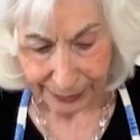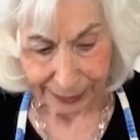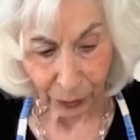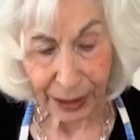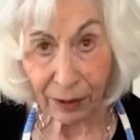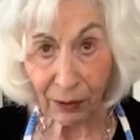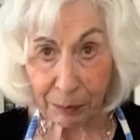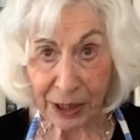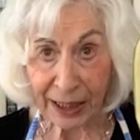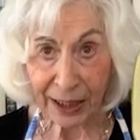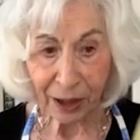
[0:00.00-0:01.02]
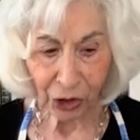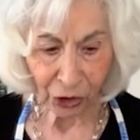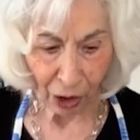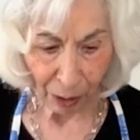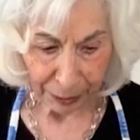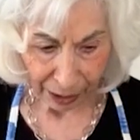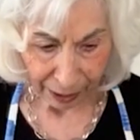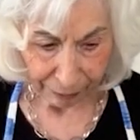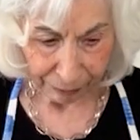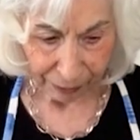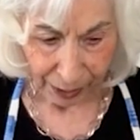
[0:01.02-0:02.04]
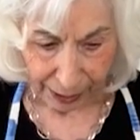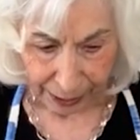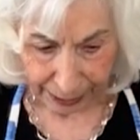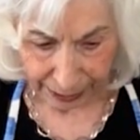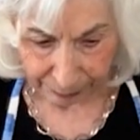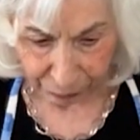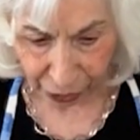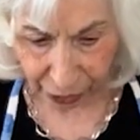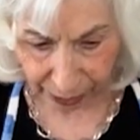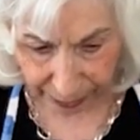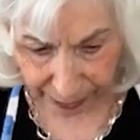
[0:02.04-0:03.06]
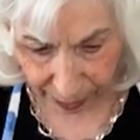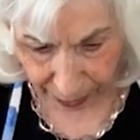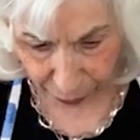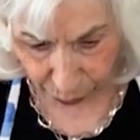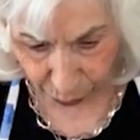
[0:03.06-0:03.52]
So here I'm taking a sharp knife, and I'm just going to cut